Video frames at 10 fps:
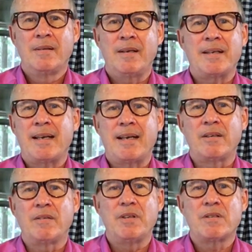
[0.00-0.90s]
at the
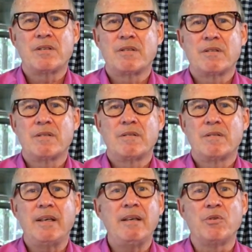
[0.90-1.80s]
hand of this
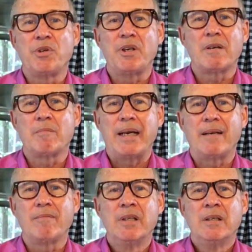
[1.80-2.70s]
evil young
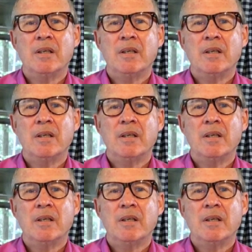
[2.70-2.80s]
man.